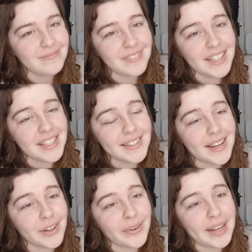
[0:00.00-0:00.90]
that's just
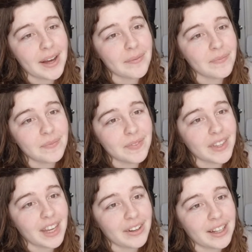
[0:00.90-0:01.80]
not who I am.
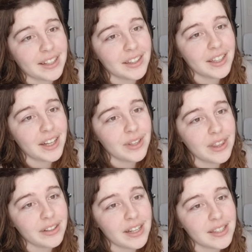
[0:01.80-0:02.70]
And good luck with
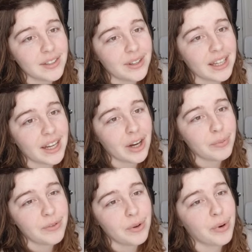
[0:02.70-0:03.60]
the rest of the week. I hope
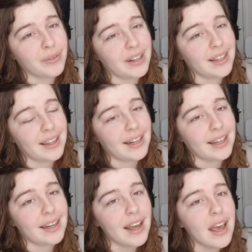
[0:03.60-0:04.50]
you feel more
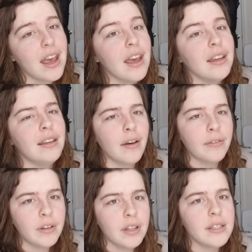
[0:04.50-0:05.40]
regulated.
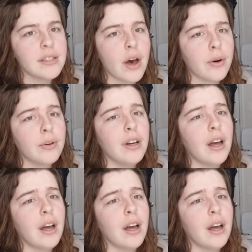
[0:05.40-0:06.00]
Definitely so.